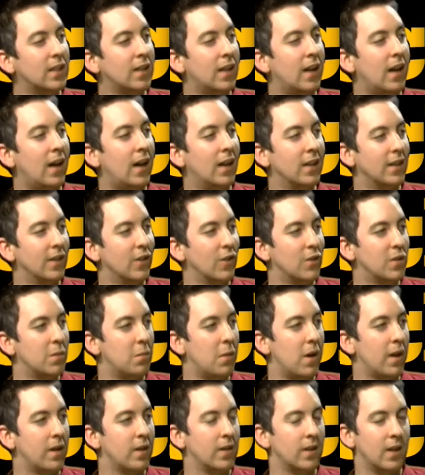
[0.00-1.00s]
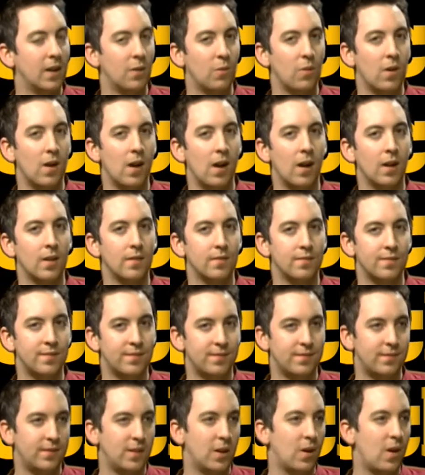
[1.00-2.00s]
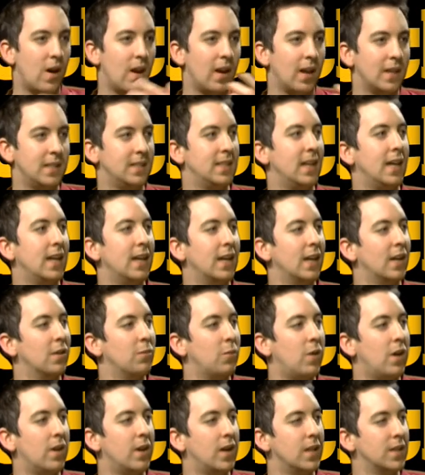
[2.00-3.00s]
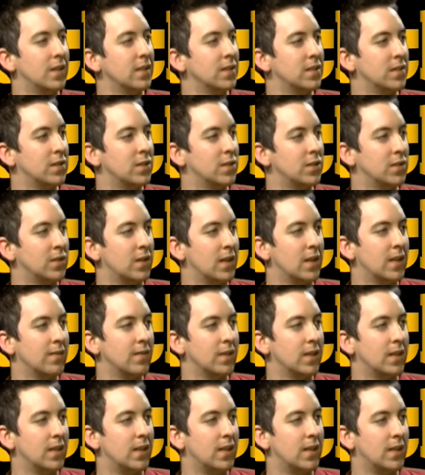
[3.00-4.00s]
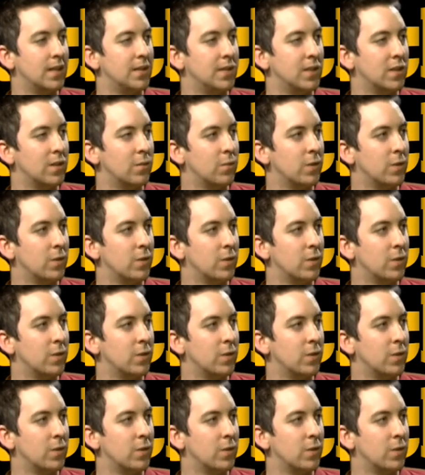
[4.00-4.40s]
in the modern day world of, online dating and whatnot. This is just kind of an easier one.